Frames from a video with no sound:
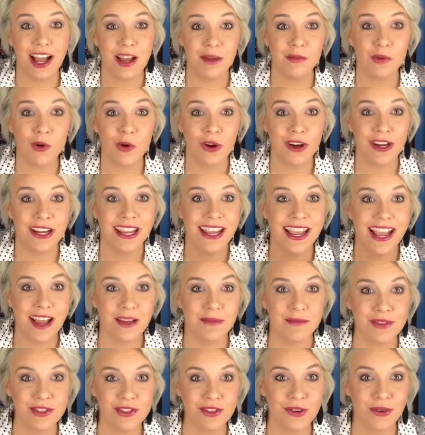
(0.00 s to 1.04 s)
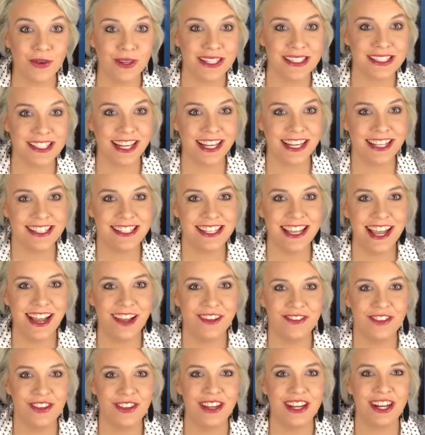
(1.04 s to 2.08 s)
I'm Courtney. I'm so excited to
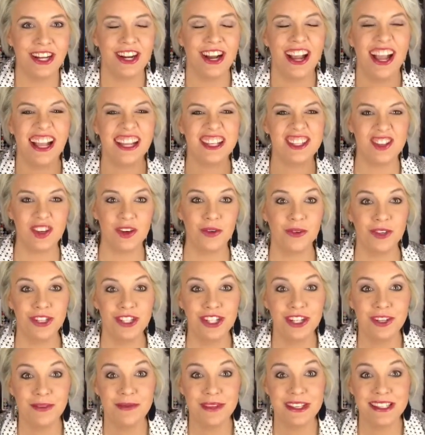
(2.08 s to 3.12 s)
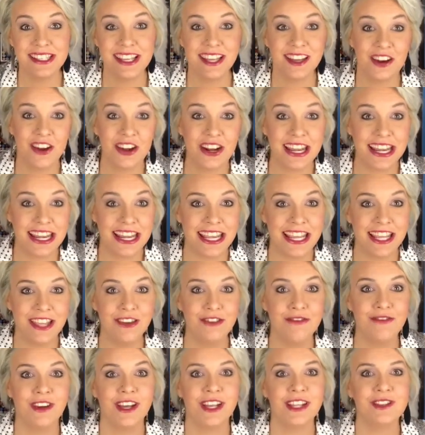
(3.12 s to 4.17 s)
have you here. I don't want you to miss out on any of
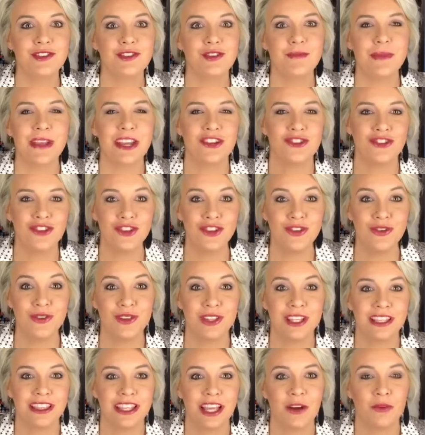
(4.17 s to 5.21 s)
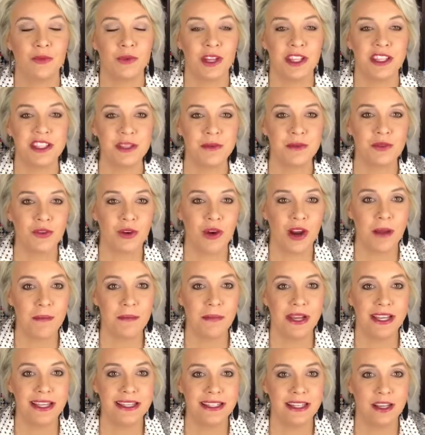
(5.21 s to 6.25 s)
the fun, so make sure you click that red
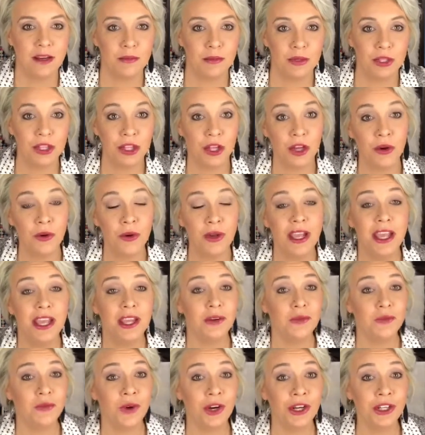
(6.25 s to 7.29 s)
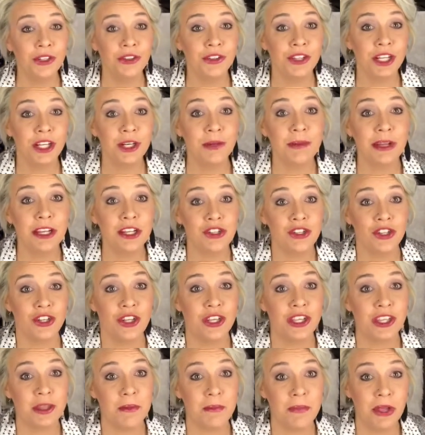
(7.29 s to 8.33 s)
subscribe button down below. While you're there, make sure
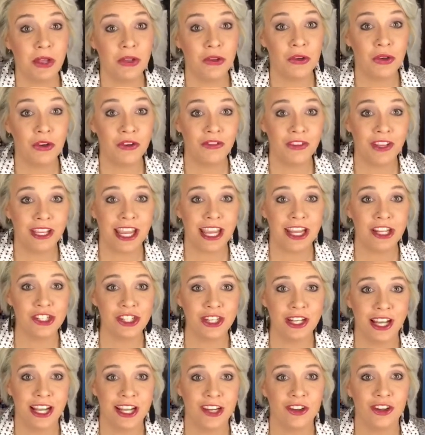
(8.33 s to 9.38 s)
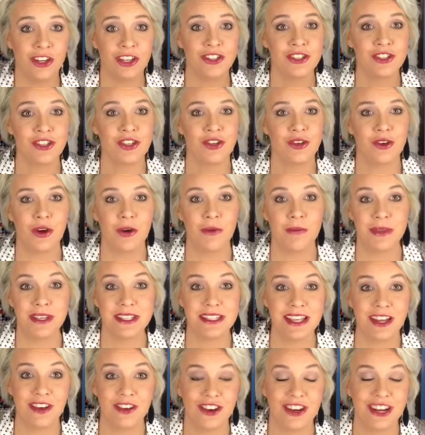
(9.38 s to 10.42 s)
you hit the bell notification icon so you don't
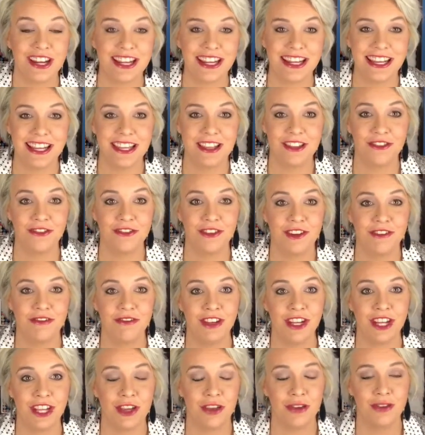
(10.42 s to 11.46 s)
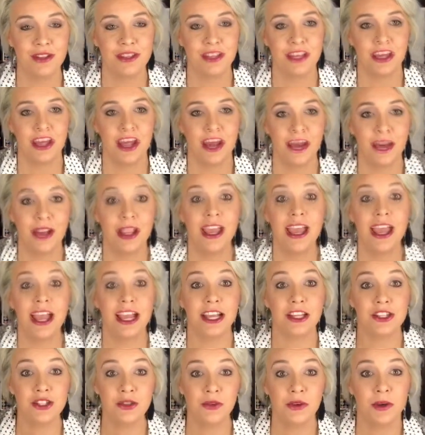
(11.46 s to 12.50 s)
miss out on any of the fun videos that
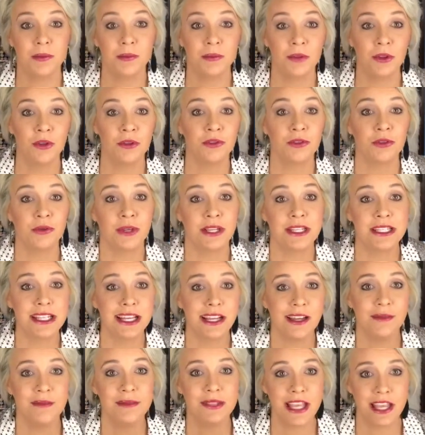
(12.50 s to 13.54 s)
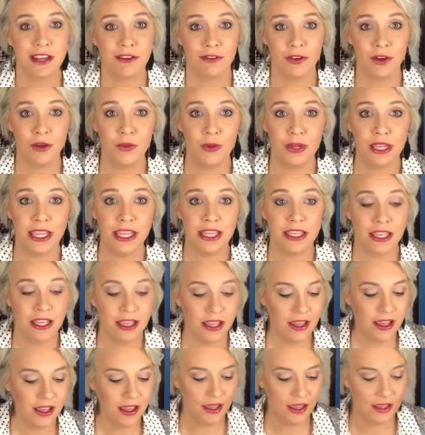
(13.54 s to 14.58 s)
I do upload 3 times every week.
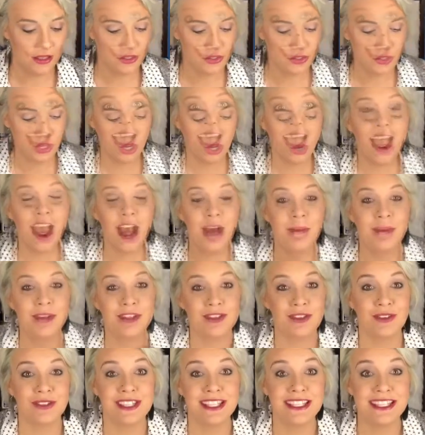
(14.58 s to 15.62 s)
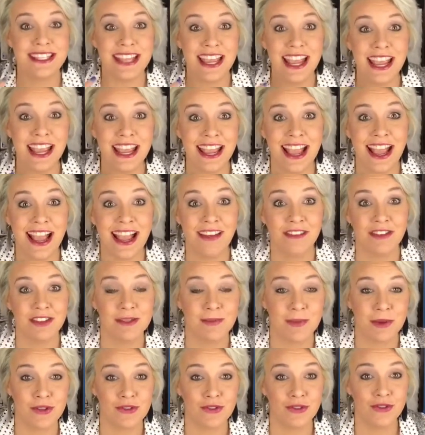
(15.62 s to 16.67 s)
So today I have a
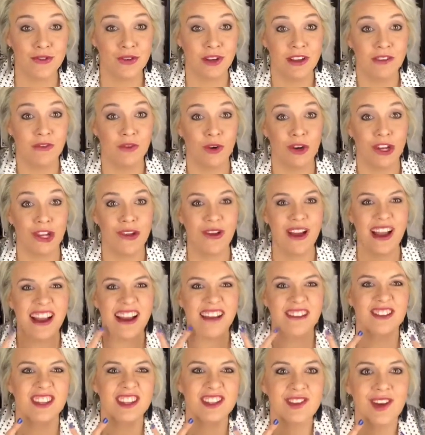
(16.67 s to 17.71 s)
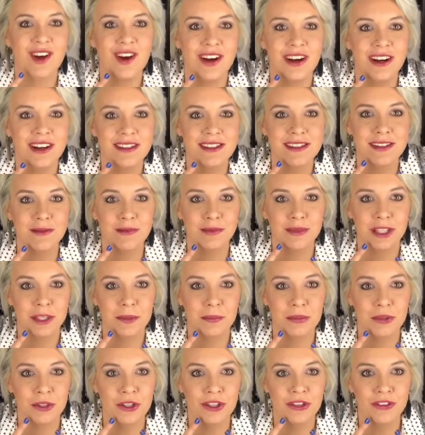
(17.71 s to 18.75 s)
special treat for you. I have this awesome
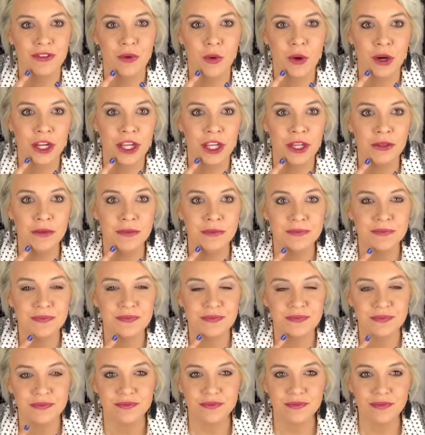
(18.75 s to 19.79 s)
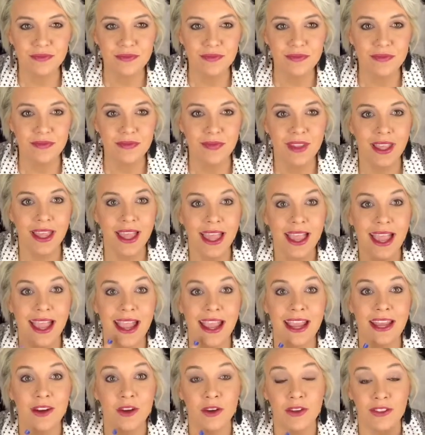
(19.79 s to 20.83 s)
lip look for you.
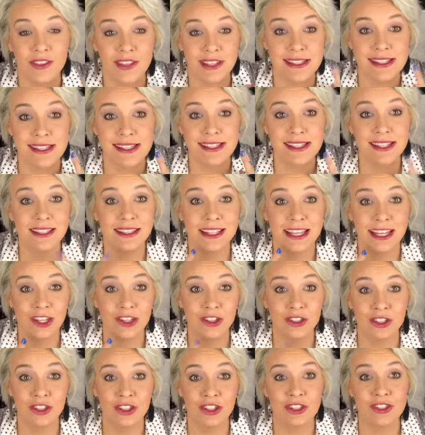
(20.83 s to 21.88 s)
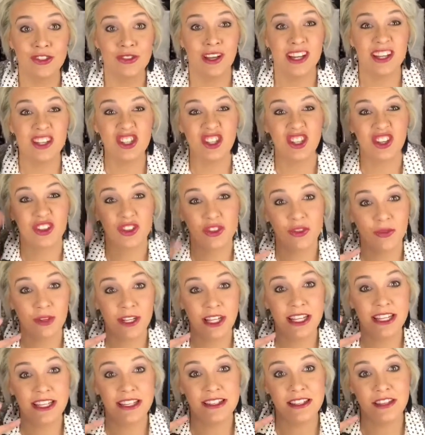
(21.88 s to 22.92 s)
And this is a layered look, so I took
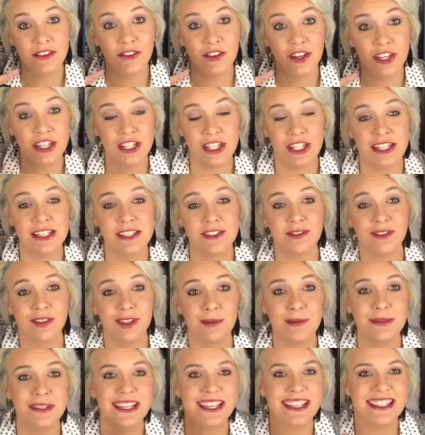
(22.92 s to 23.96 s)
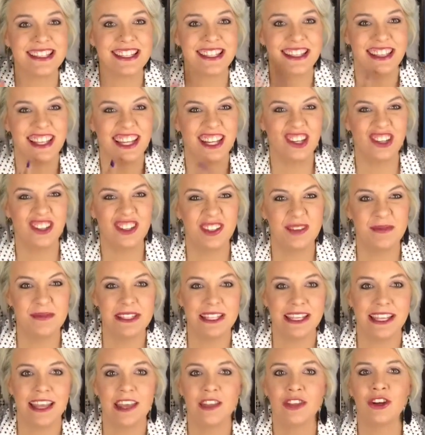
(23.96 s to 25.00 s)
3 different shades of lip scents, layered them
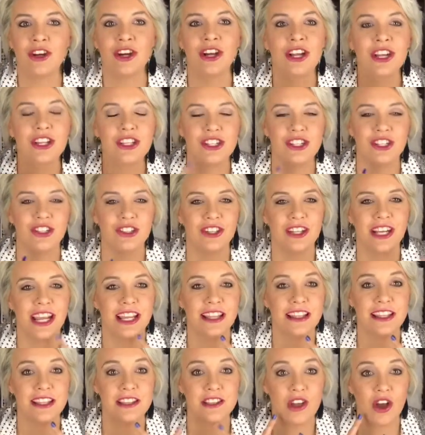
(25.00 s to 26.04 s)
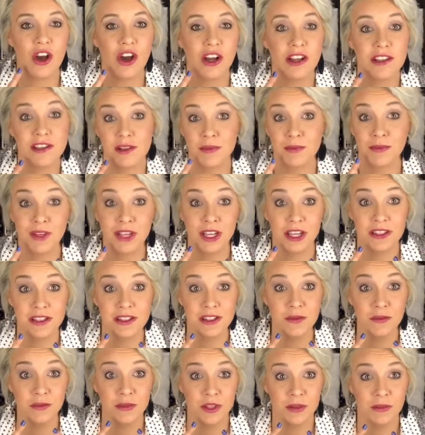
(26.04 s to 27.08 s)
together to create this awesome
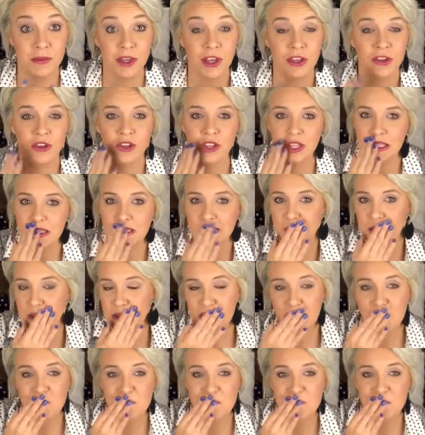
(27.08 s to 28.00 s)
custom lip color that's